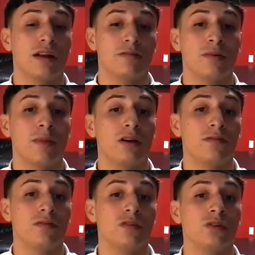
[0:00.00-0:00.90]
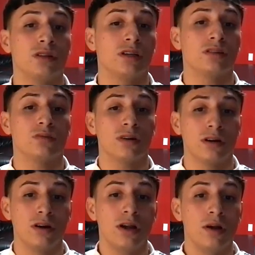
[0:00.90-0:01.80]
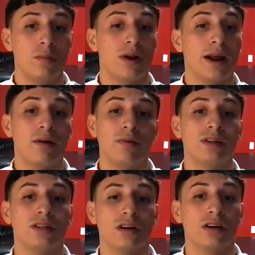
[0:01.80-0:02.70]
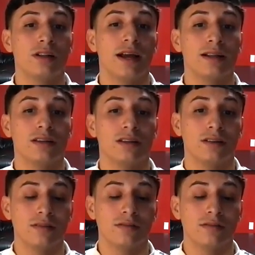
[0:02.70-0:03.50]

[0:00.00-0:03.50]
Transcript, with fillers: when I found my love through music as well. But I originally started dancing.